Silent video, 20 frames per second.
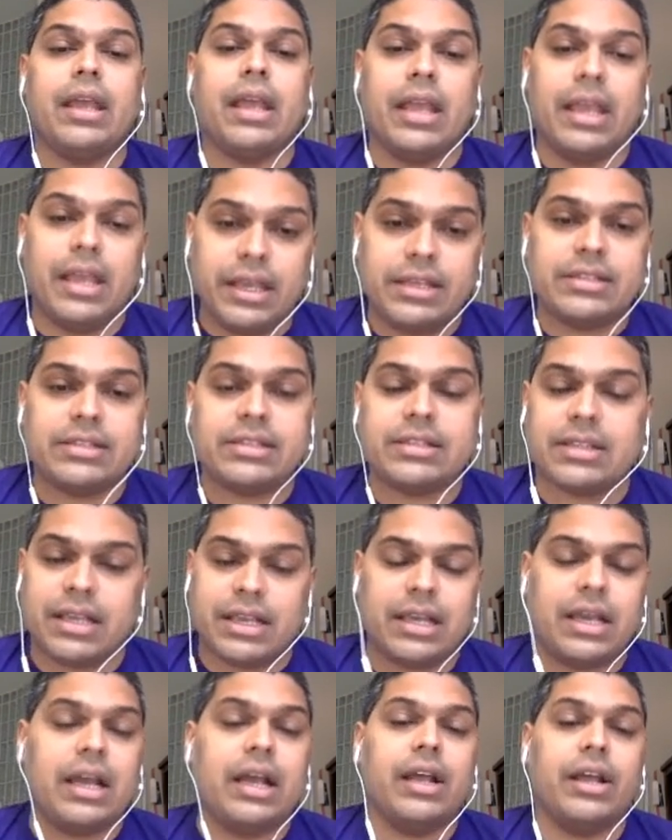is,
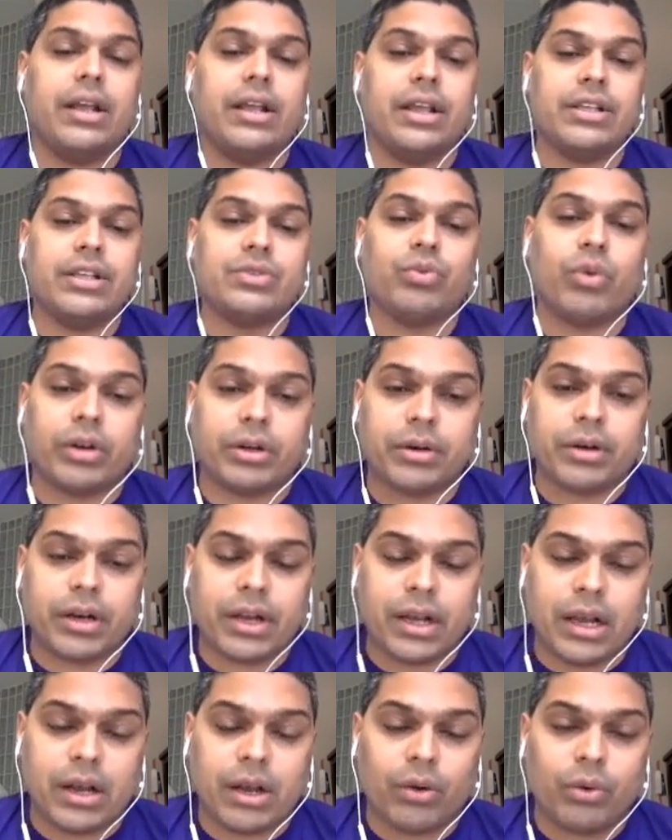is what
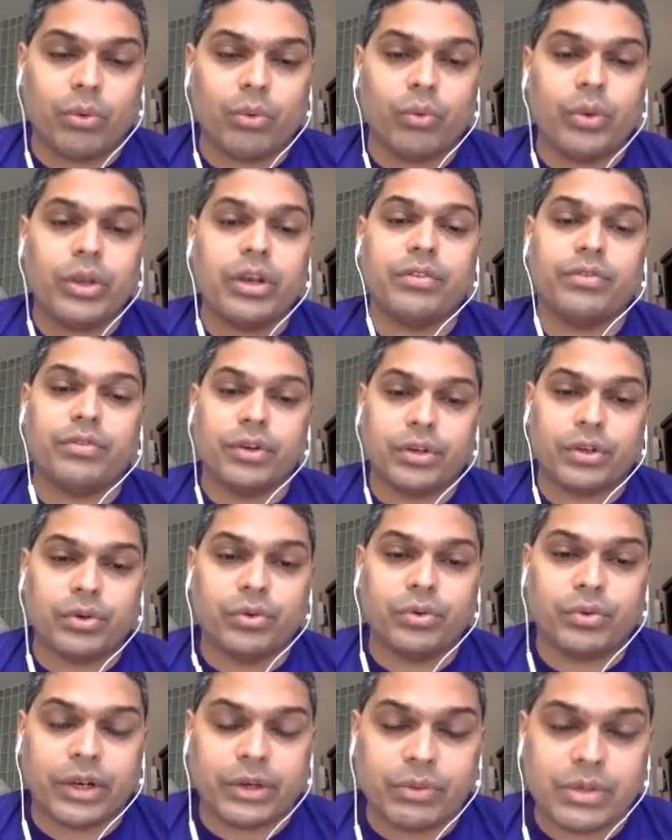uh, we refer to
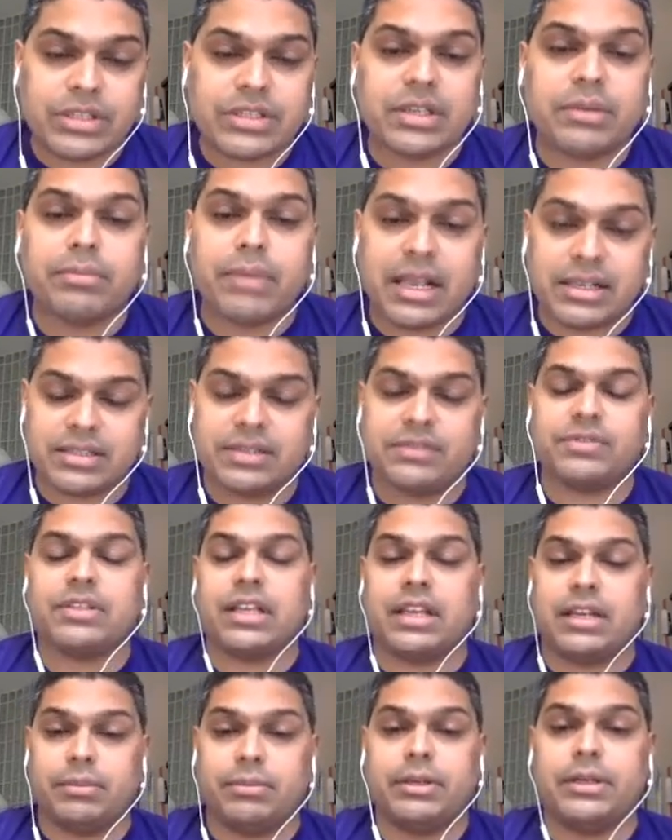when we say massive
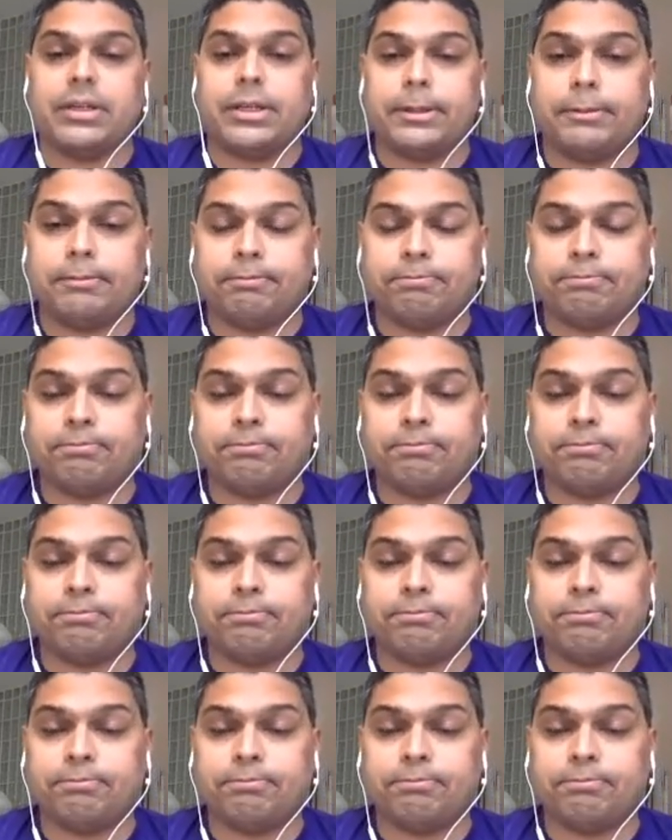scalability.